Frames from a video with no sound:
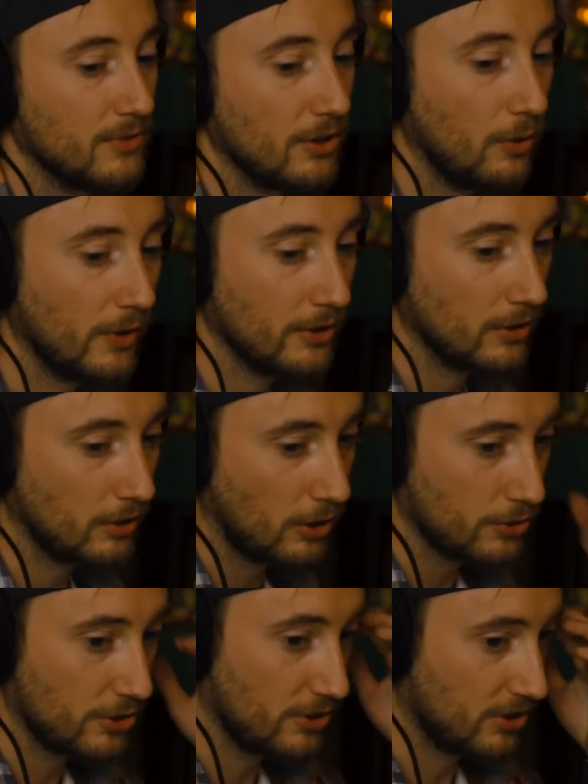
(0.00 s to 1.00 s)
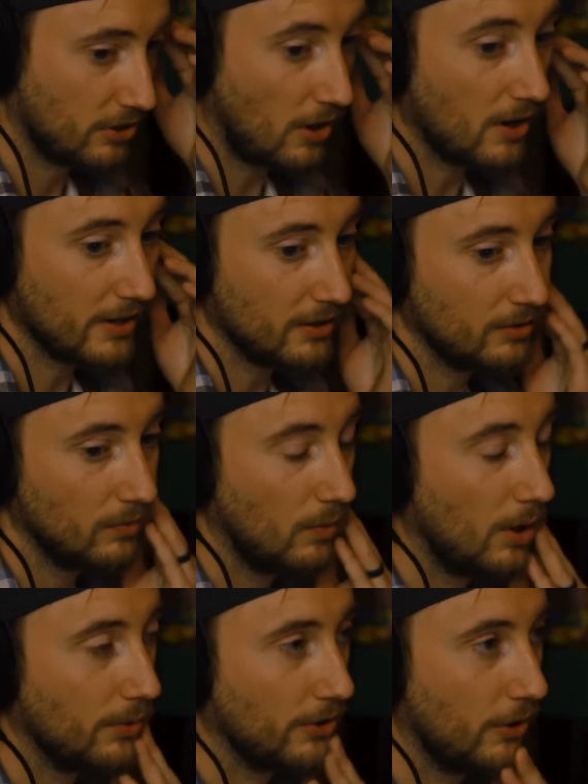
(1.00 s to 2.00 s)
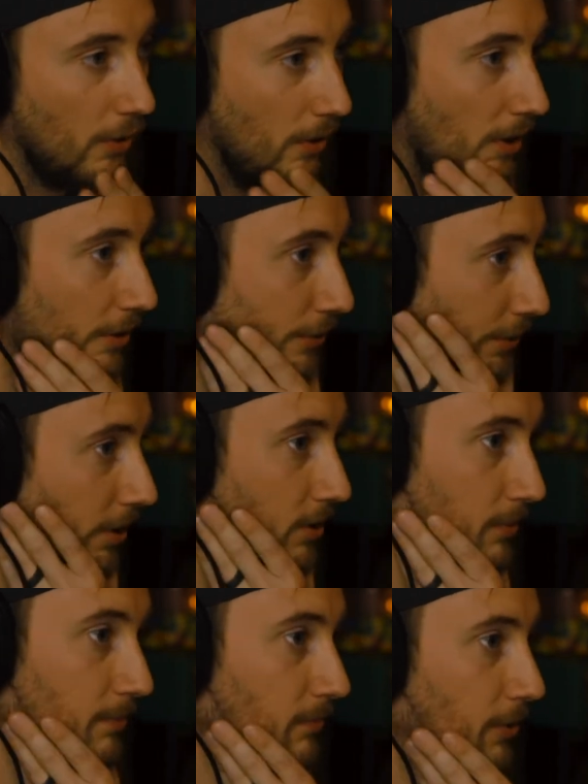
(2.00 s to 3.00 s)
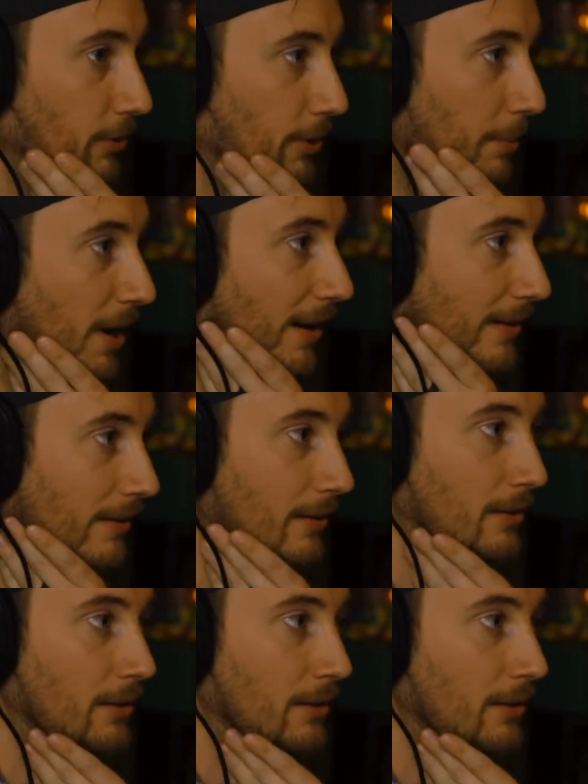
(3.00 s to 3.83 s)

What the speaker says: So when closure started, what was going on through your minds?